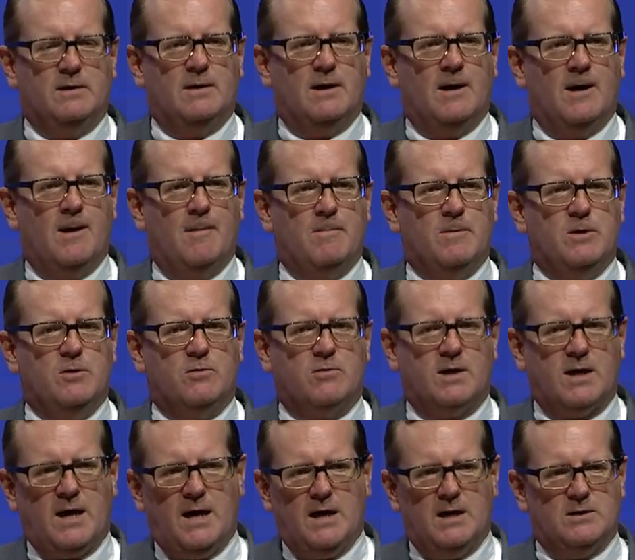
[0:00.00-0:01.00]
uh, you
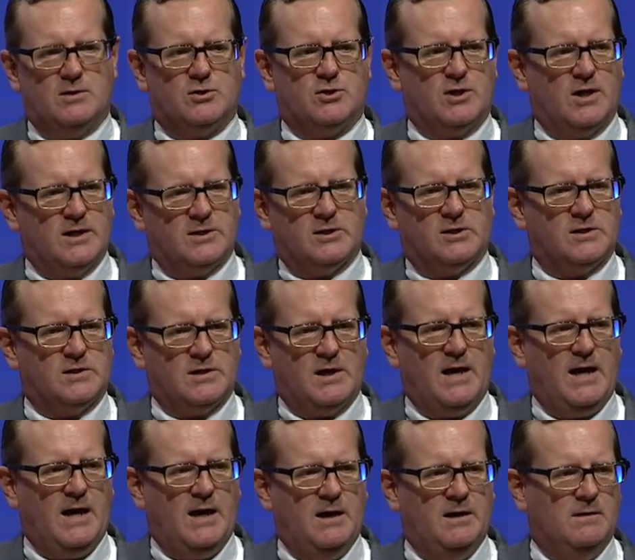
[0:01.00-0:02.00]
can't just
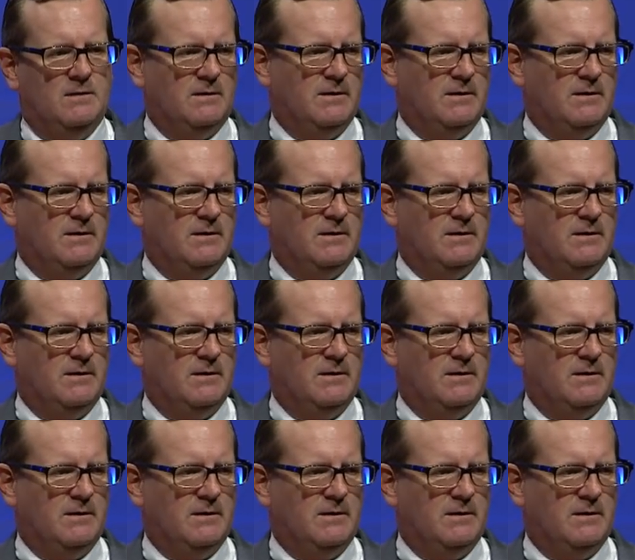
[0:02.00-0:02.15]
say,